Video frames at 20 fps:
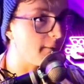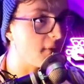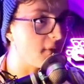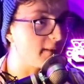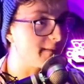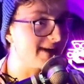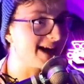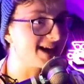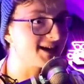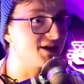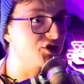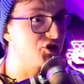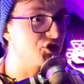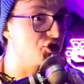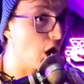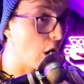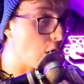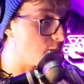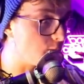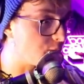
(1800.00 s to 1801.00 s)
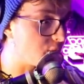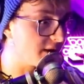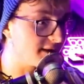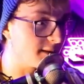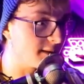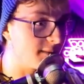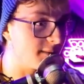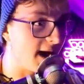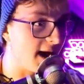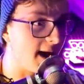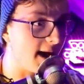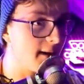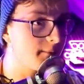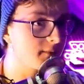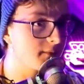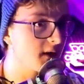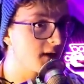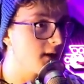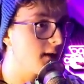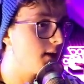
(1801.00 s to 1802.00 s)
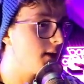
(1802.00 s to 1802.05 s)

I'm guessing don't bring them there.